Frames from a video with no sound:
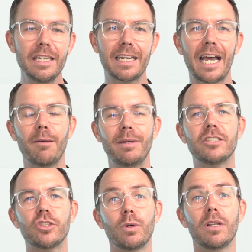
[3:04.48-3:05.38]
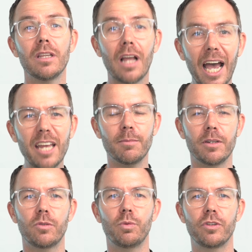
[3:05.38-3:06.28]
need to come into
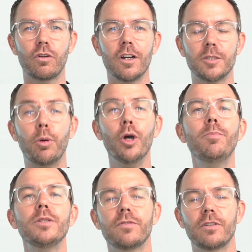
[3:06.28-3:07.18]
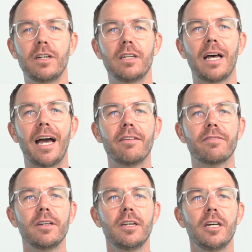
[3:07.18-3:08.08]
alignment with God's purpose for our
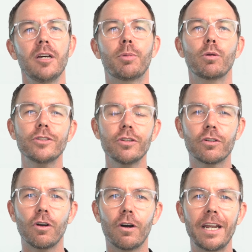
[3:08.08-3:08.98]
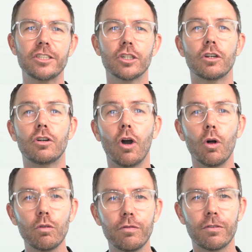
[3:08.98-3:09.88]
life, but also God has a
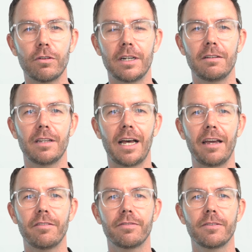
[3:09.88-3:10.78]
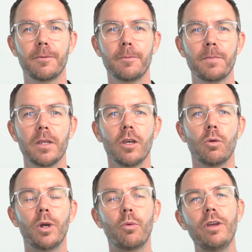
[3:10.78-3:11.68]
goal for our life.
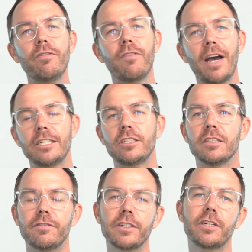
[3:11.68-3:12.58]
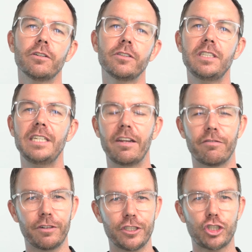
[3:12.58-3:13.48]
Where we find difficulty and
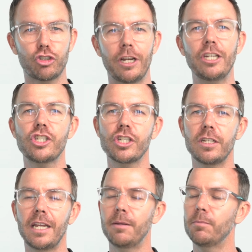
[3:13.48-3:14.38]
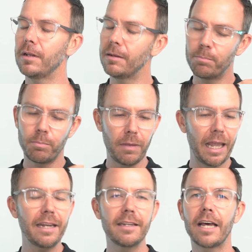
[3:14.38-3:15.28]
frustration and
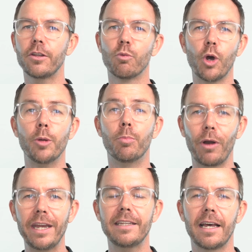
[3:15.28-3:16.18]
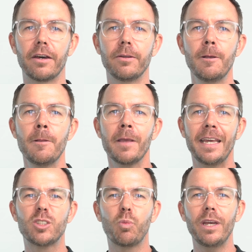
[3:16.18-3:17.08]
later down the road breakdown
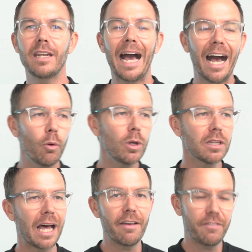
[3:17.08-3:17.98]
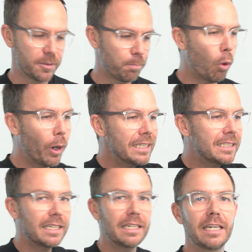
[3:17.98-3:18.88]
is when our life is
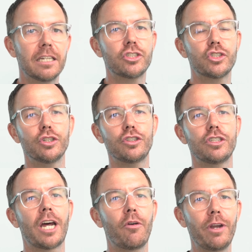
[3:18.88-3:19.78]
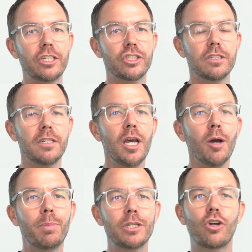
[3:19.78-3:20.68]
pointing in a certain direction,
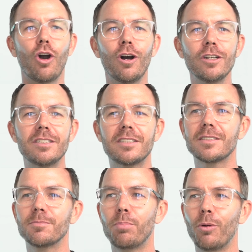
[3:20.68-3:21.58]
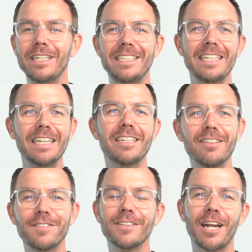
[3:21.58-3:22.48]
but God's pointing in a
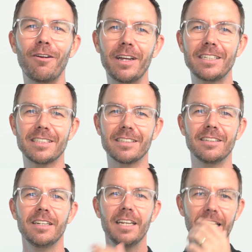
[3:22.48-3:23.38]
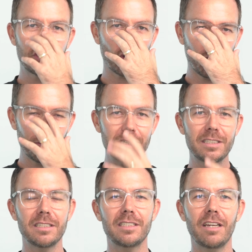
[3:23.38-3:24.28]
different direction. It's
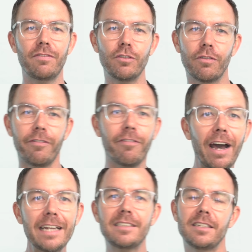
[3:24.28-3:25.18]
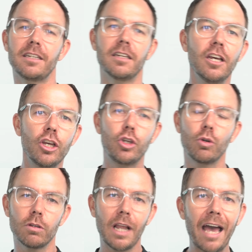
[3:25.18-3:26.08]
almost as if you're fighting
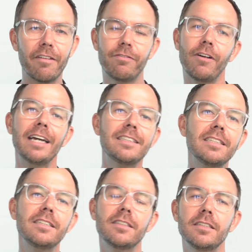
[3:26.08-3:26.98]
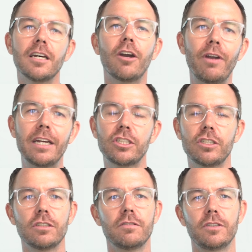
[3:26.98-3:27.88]
your life, fighting the
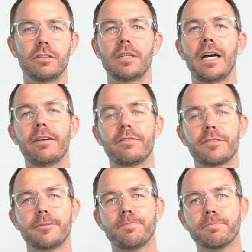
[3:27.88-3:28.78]
direction of your life.